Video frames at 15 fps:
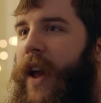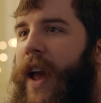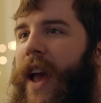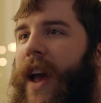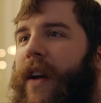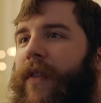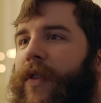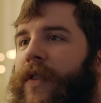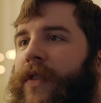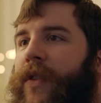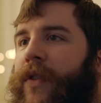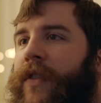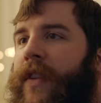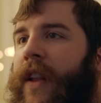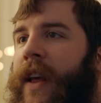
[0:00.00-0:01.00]
ever
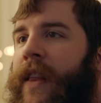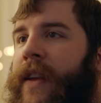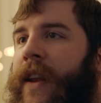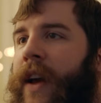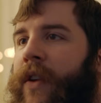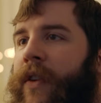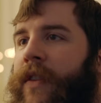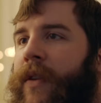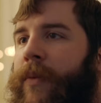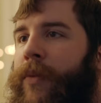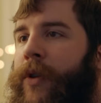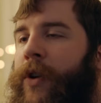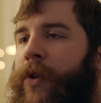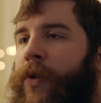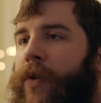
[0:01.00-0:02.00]
so slightly down into the
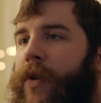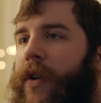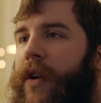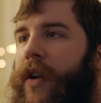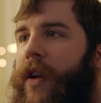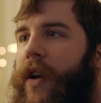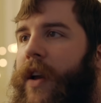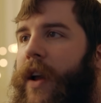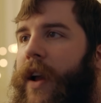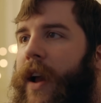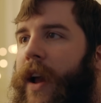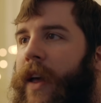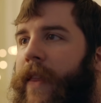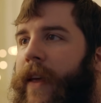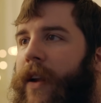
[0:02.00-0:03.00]
blue,
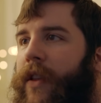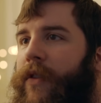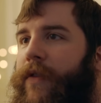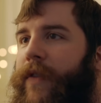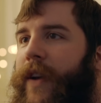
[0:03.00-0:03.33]
and that'll